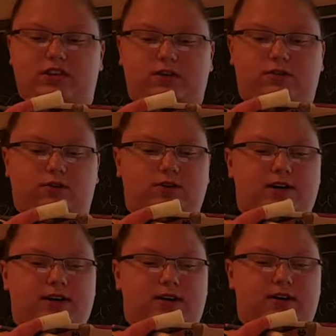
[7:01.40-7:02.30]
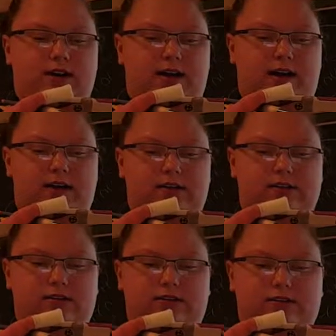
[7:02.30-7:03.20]
included the
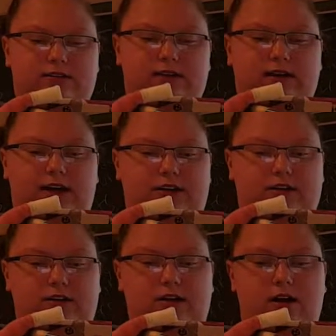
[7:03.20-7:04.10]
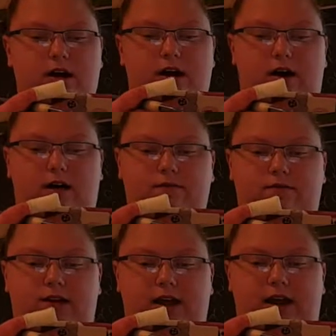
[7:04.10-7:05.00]
installation
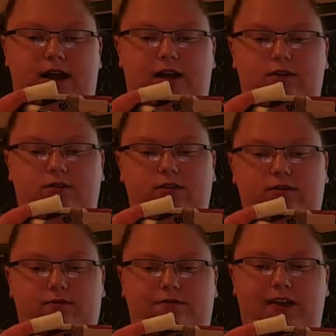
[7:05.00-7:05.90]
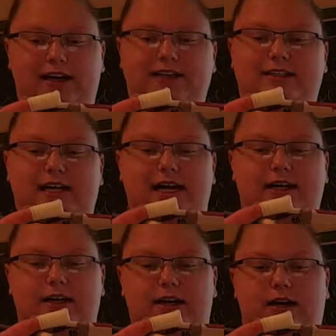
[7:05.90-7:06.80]
of the angled flight
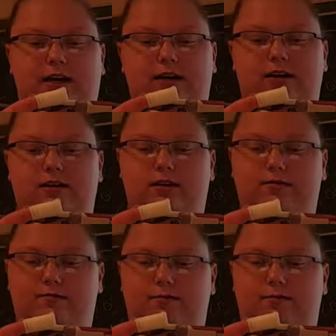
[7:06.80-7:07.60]
deck and the